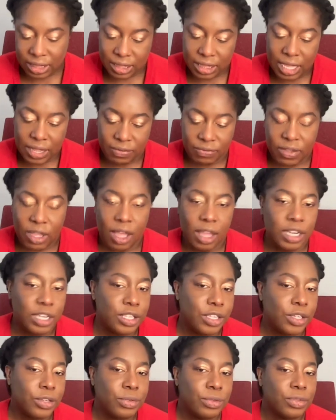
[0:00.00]
they've gotten
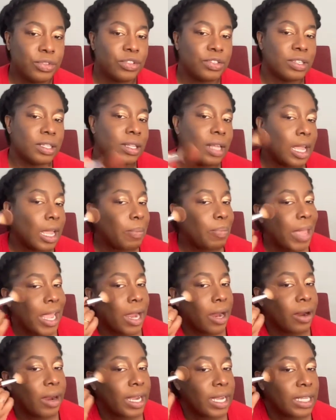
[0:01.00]
used to like
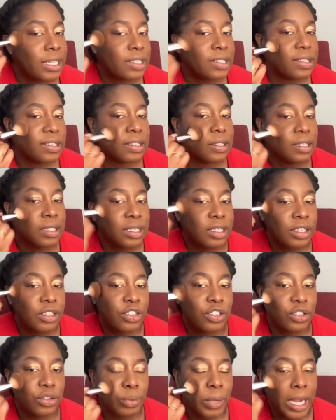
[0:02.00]
parrots
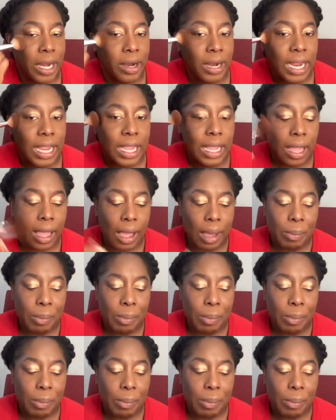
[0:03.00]
swearing,